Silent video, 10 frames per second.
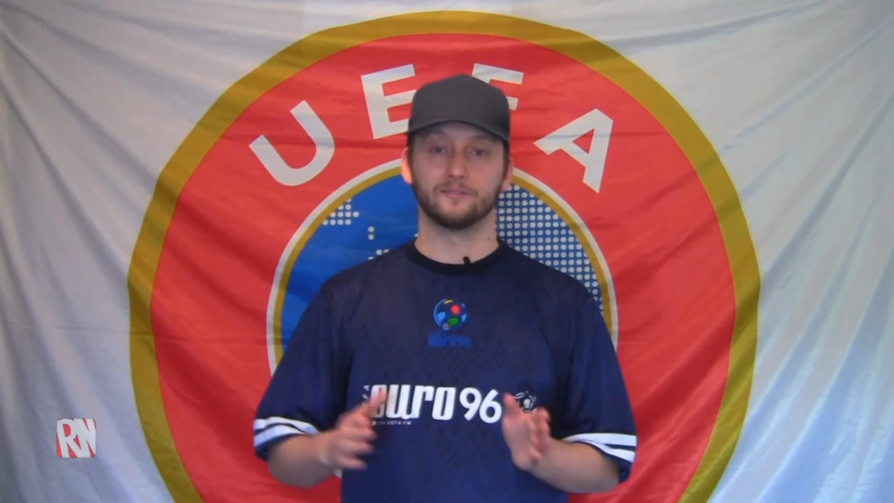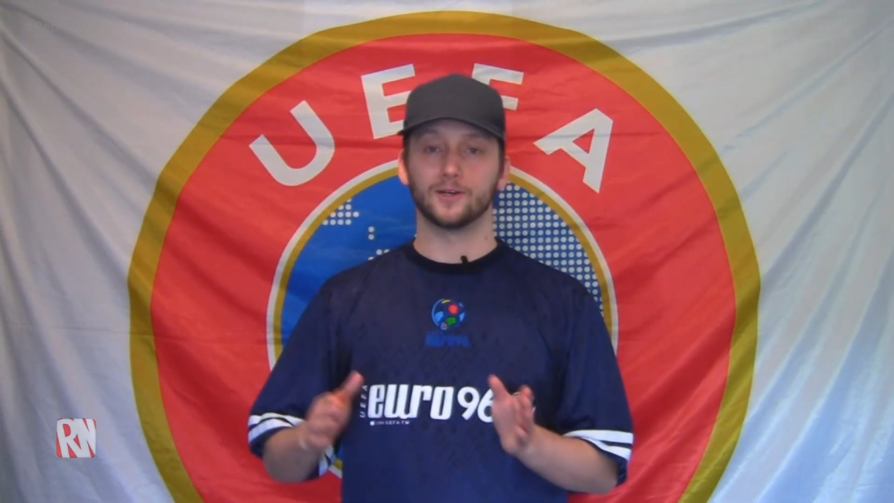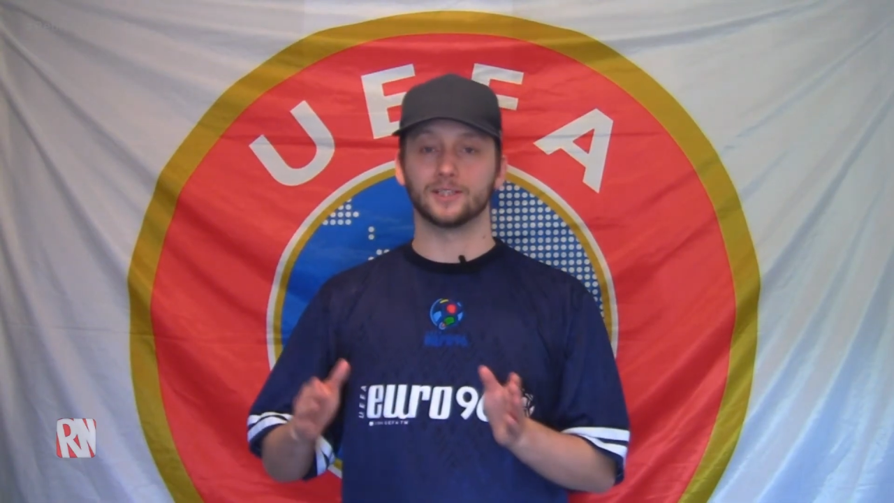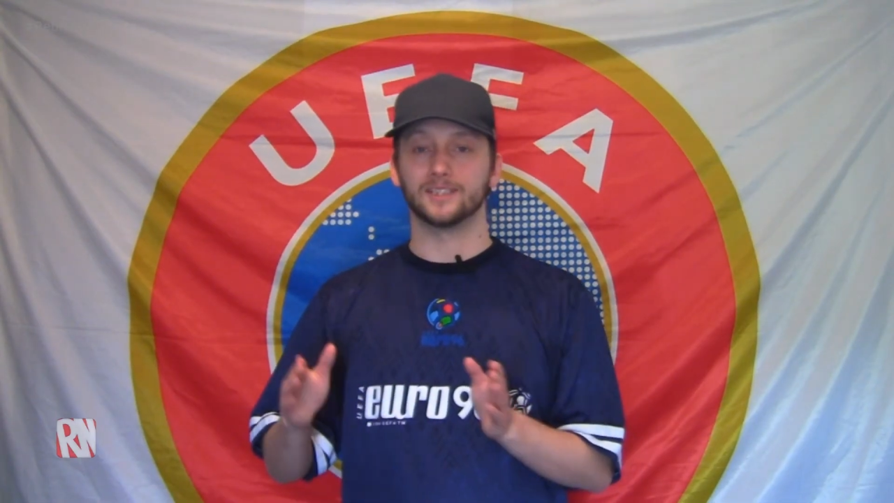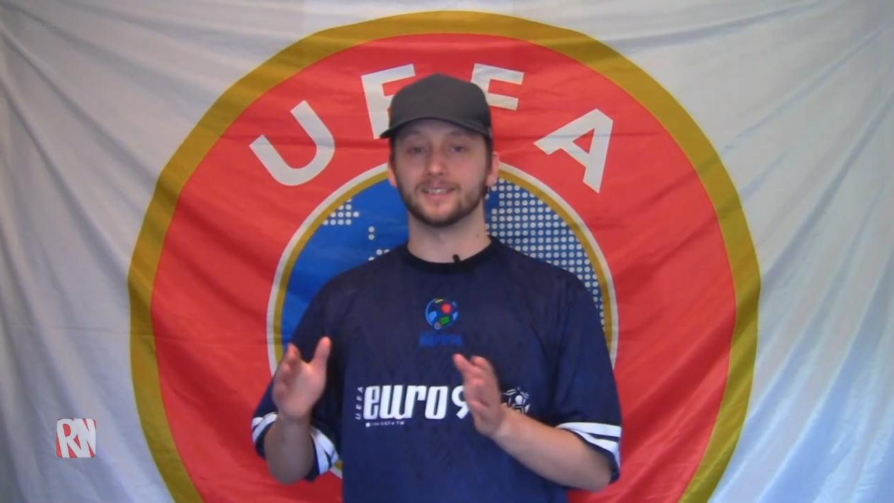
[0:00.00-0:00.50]

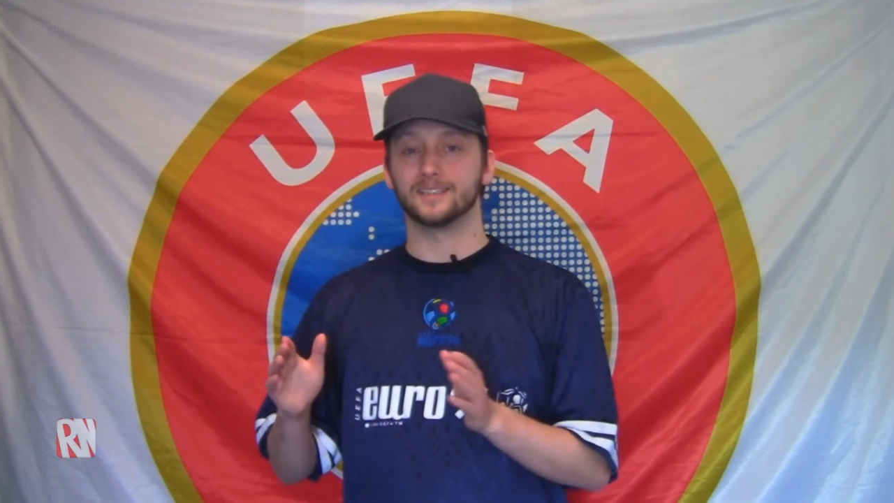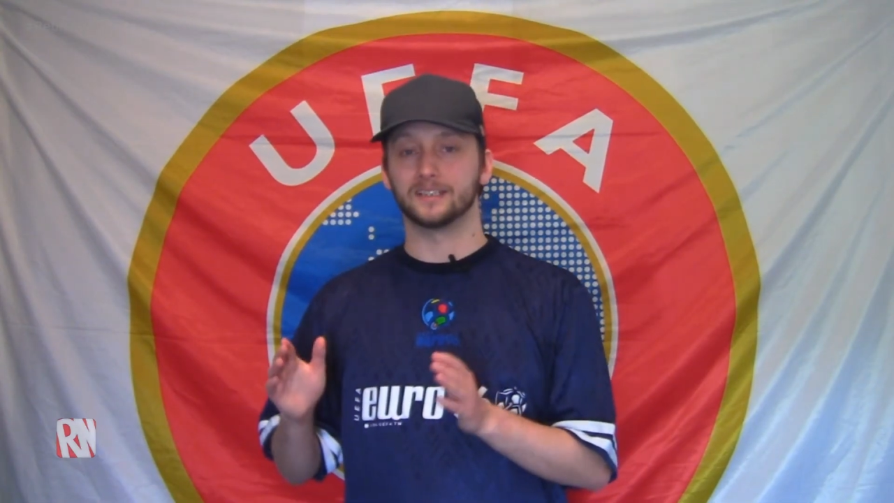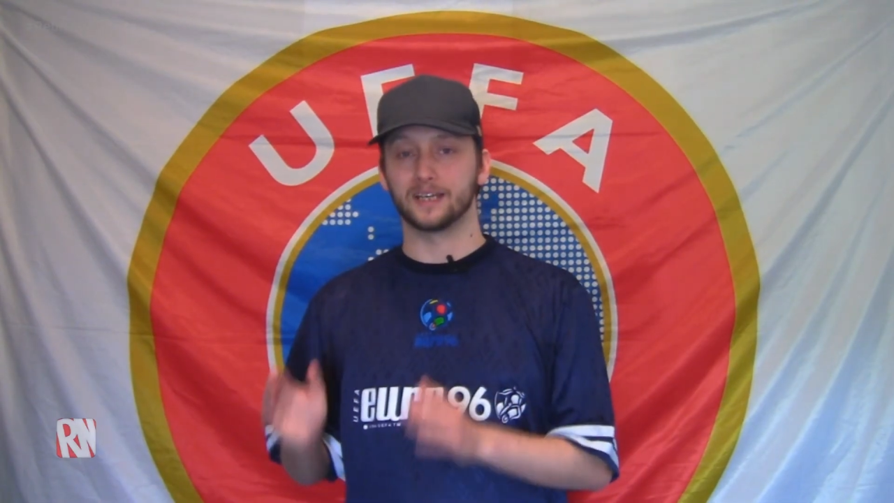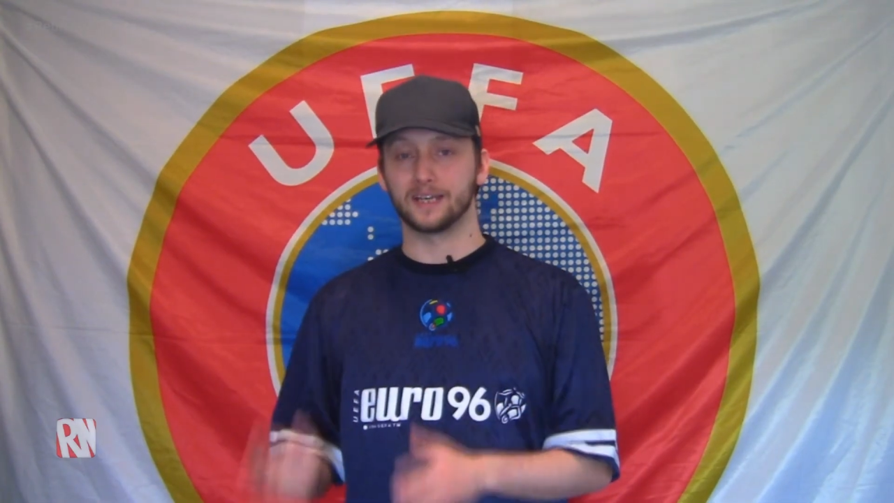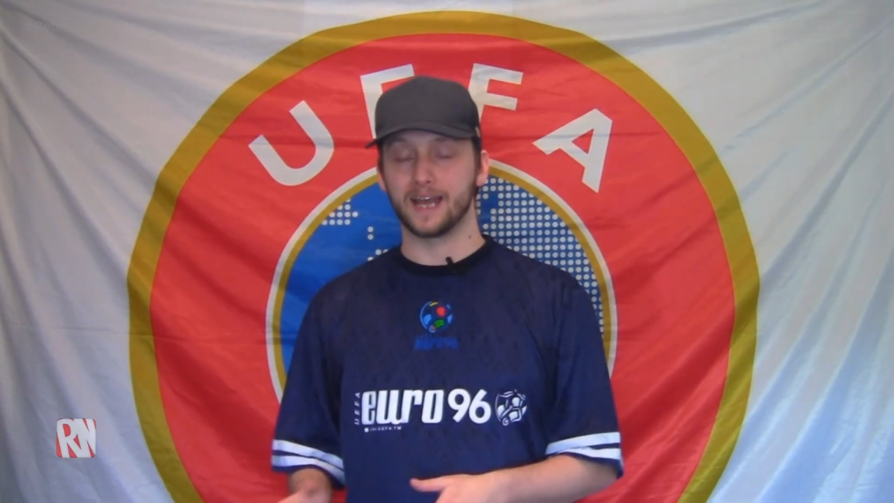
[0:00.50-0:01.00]
versus
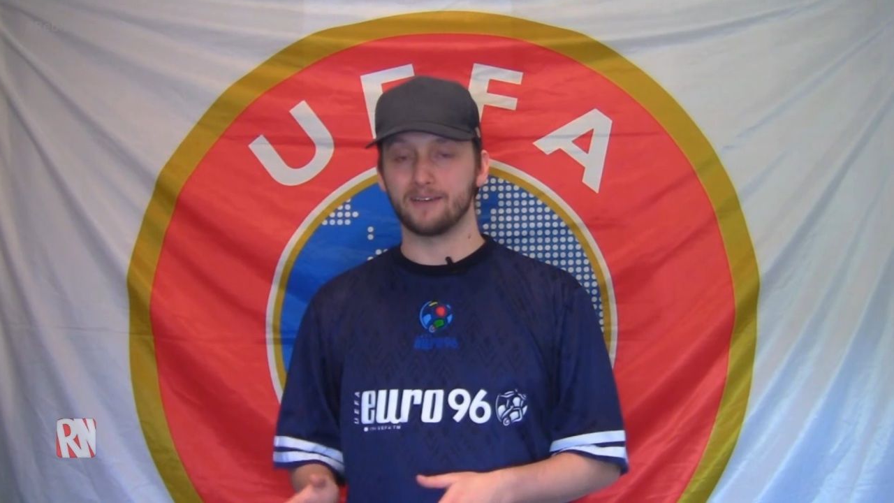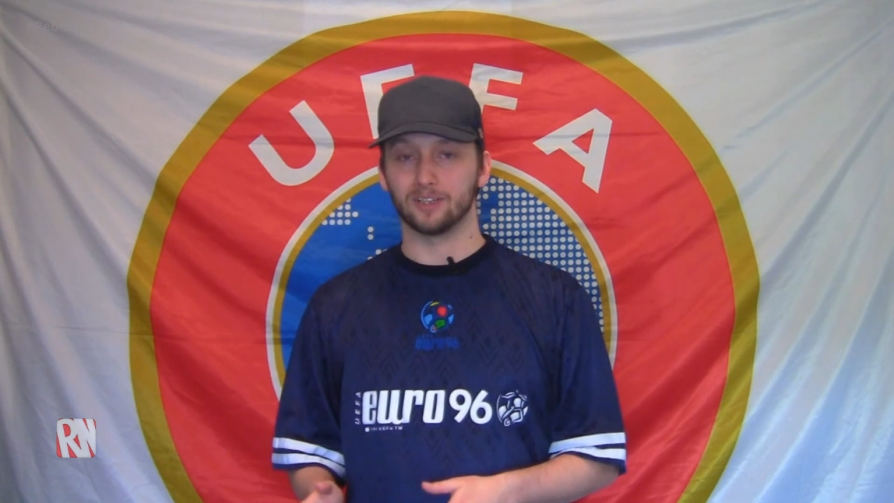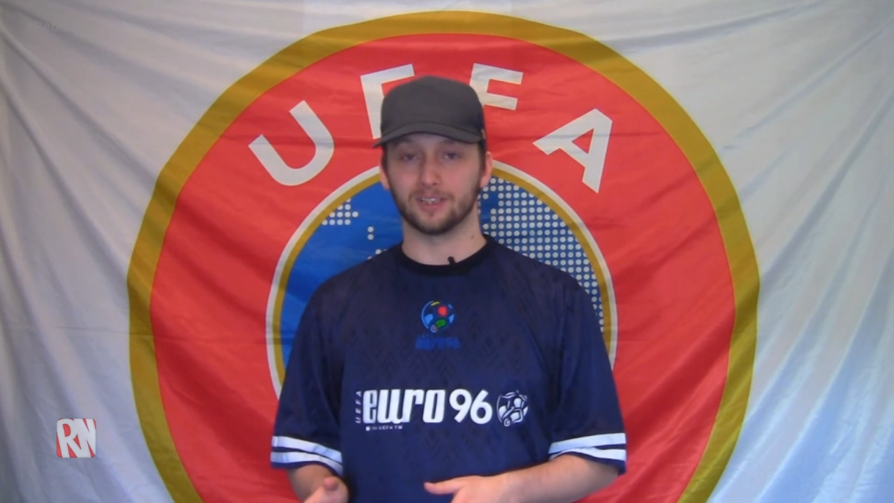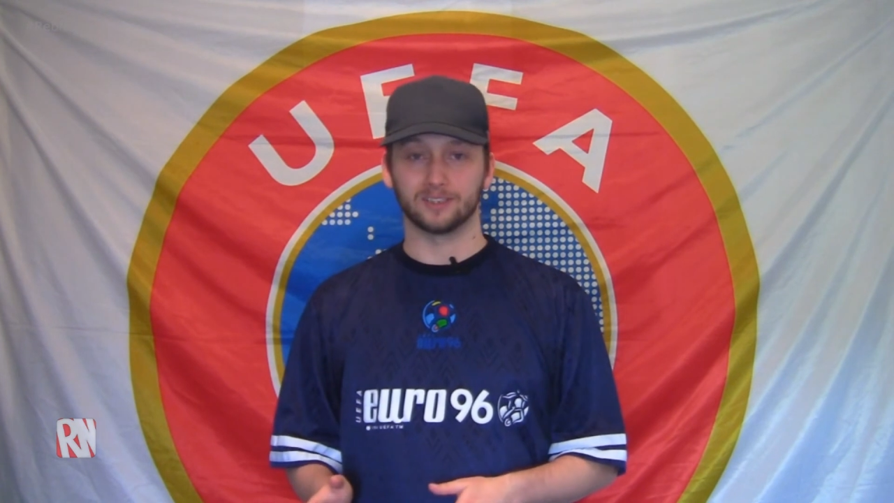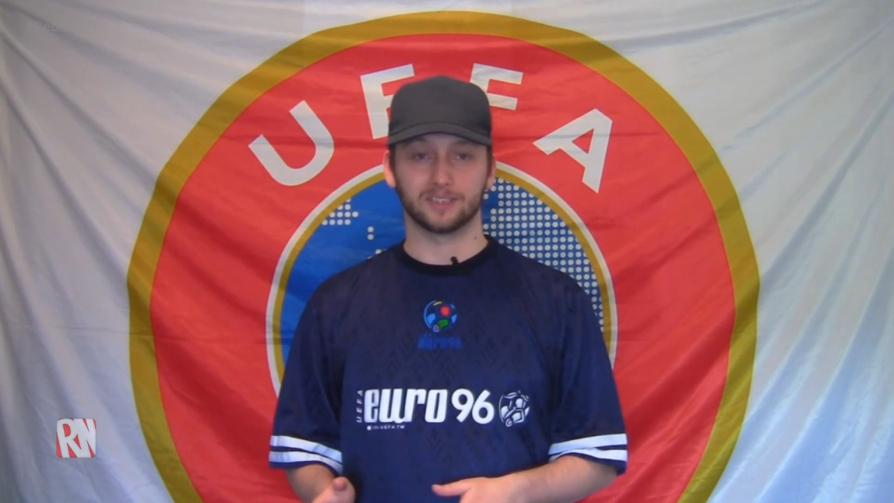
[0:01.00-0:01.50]
the
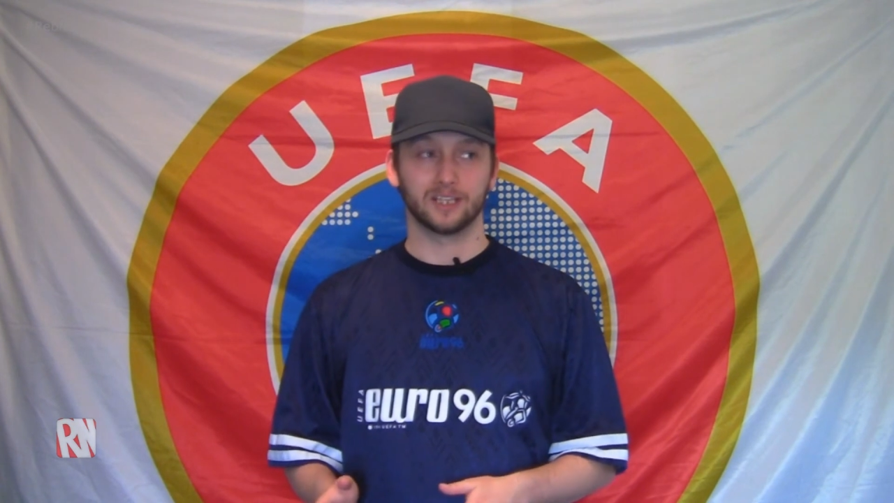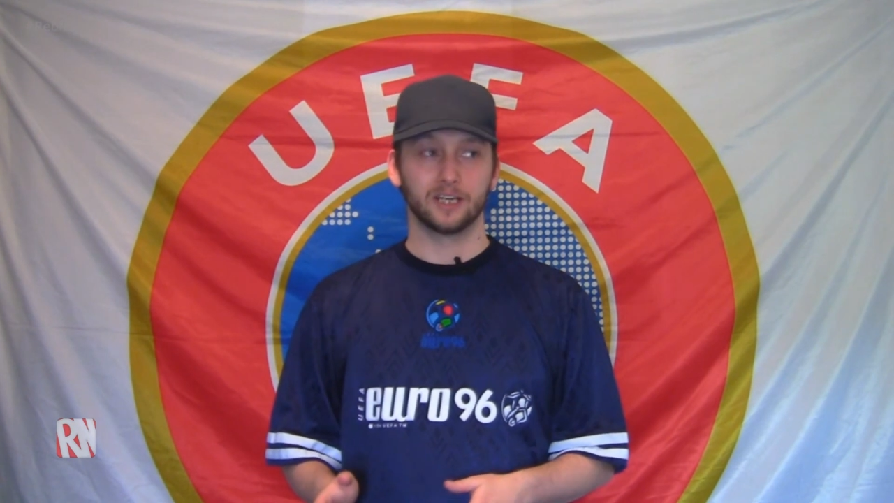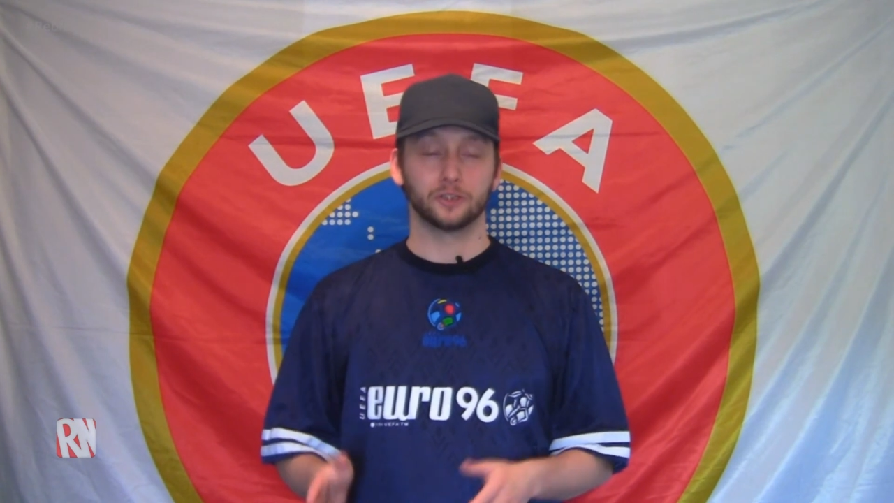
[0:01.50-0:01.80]
Netherlands.